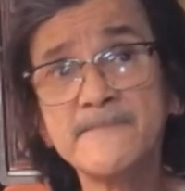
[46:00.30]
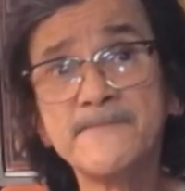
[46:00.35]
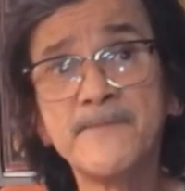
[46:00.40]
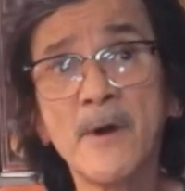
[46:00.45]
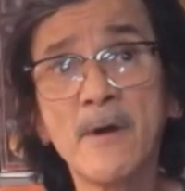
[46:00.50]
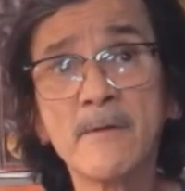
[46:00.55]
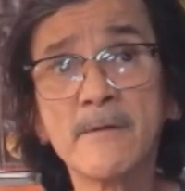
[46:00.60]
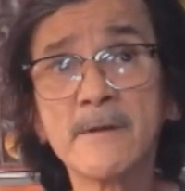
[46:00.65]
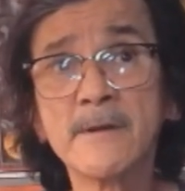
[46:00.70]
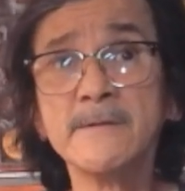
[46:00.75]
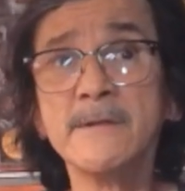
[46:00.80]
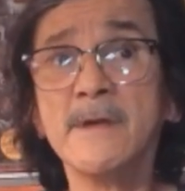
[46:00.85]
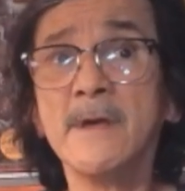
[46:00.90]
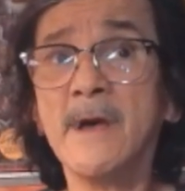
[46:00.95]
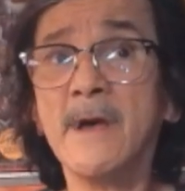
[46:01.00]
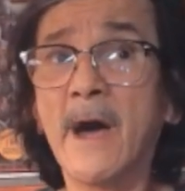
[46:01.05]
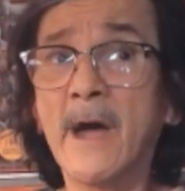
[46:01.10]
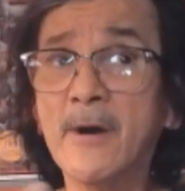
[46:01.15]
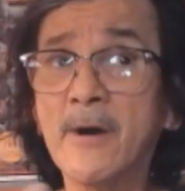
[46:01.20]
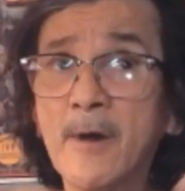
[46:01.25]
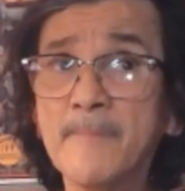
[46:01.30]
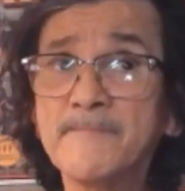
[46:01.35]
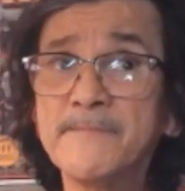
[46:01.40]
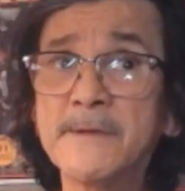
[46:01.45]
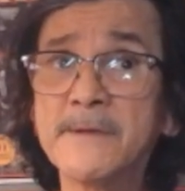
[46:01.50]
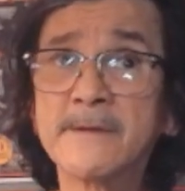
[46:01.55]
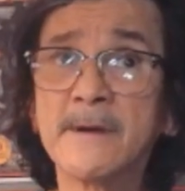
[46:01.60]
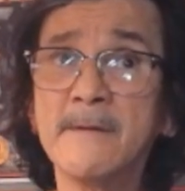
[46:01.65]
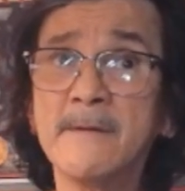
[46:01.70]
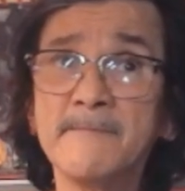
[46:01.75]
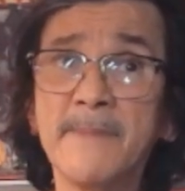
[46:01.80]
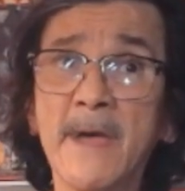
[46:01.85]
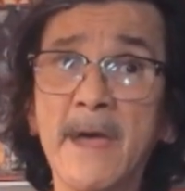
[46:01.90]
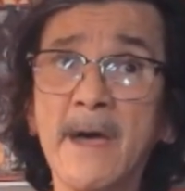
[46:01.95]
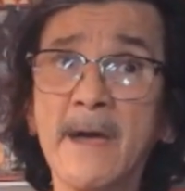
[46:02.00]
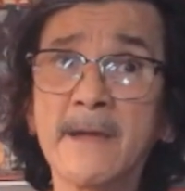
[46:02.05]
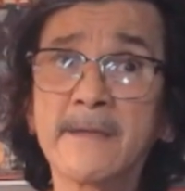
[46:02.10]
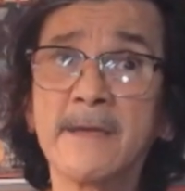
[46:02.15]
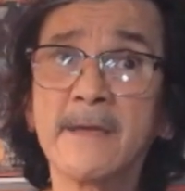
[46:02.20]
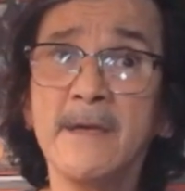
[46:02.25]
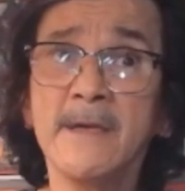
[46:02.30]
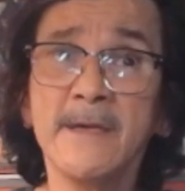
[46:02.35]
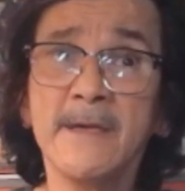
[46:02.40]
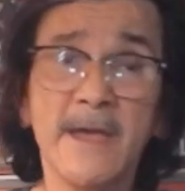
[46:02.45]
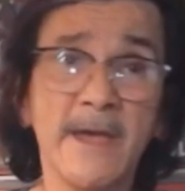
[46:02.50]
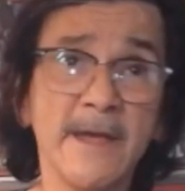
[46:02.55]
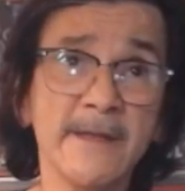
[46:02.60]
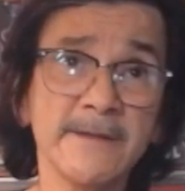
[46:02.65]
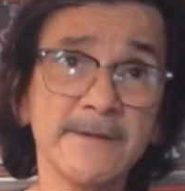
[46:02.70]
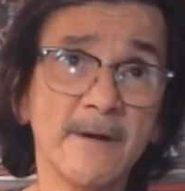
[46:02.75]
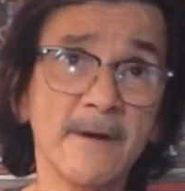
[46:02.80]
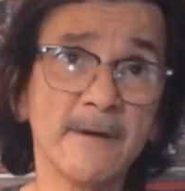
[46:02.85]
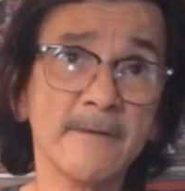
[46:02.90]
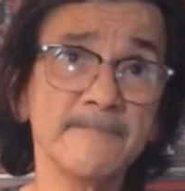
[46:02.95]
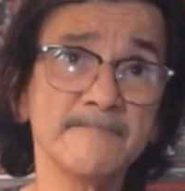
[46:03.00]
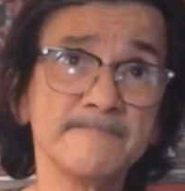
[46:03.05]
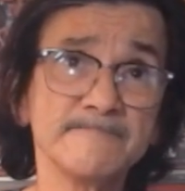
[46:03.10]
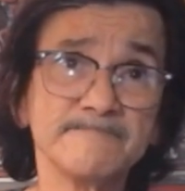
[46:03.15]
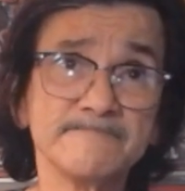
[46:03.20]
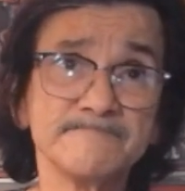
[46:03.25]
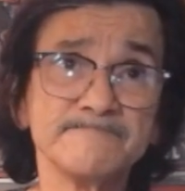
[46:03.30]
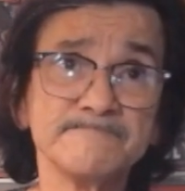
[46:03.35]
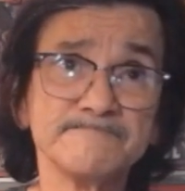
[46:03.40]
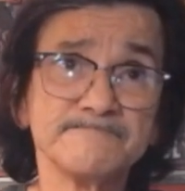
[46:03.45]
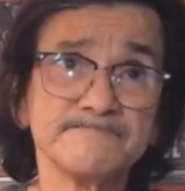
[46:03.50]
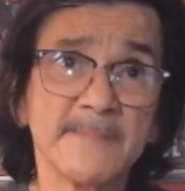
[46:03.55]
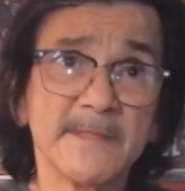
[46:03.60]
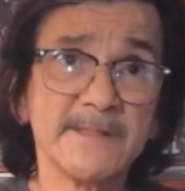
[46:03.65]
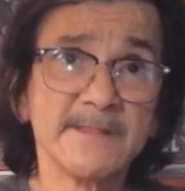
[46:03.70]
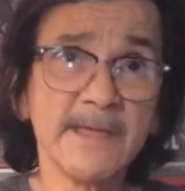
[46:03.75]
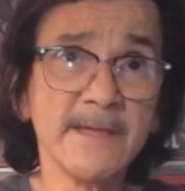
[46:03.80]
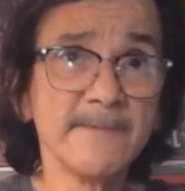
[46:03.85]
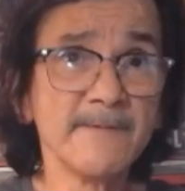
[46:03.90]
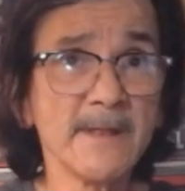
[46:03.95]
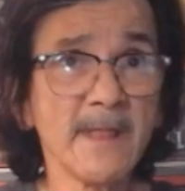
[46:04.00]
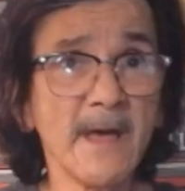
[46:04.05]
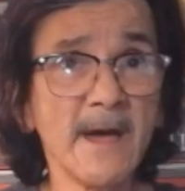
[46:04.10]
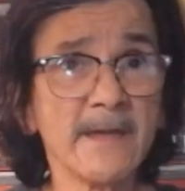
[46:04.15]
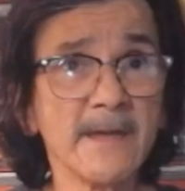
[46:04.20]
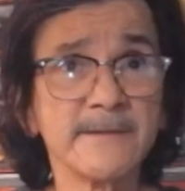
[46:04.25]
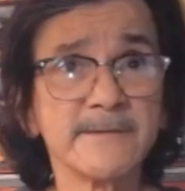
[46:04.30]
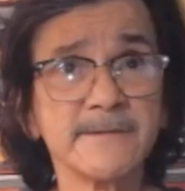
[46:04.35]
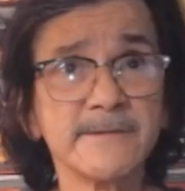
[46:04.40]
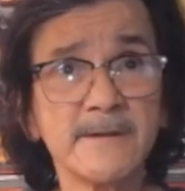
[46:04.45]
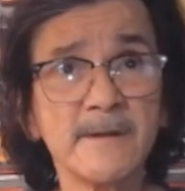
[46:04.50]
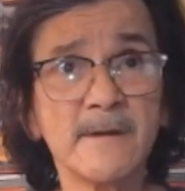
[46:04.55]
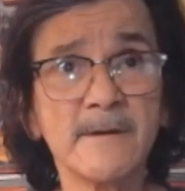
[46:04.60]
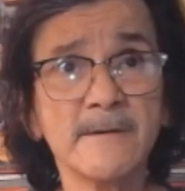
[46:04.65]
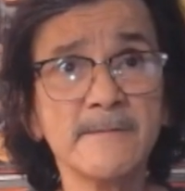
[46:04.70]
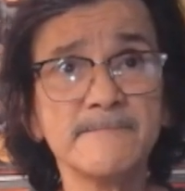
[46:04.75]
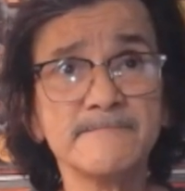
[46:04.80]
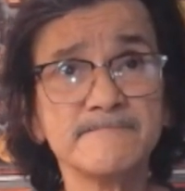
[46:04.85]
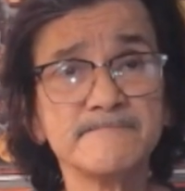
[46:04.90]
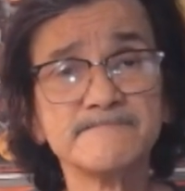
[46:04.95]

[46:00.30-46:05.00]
forward, I hope you come back and, you know, leave a like, you know.